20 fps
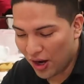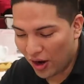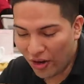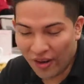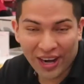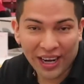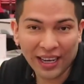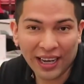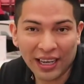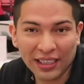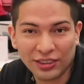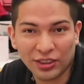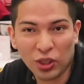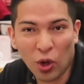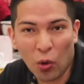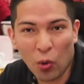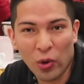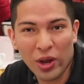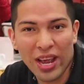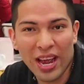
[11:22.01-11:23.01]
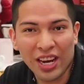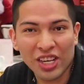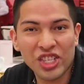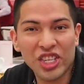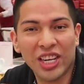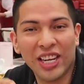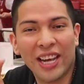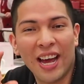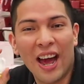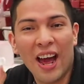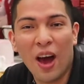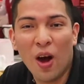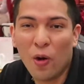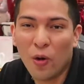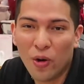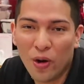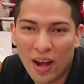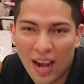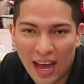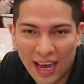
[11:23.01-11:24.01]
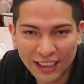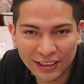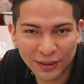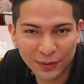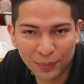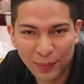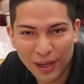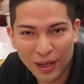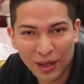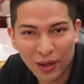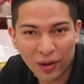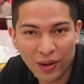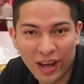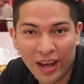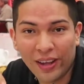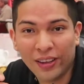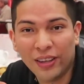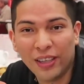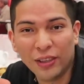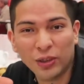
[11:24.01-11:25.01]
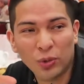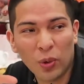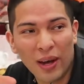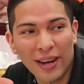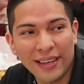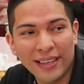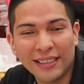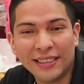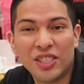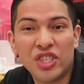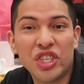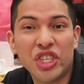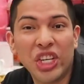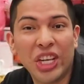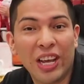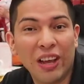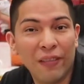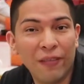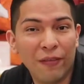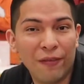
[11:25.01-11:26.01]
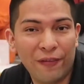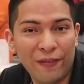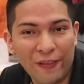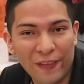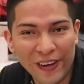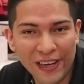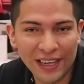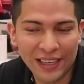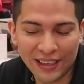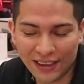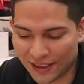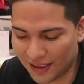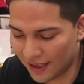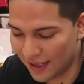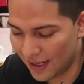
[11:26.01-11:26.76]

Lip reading: Alright guys, so we actually got our last meal, and this one is chicken feet.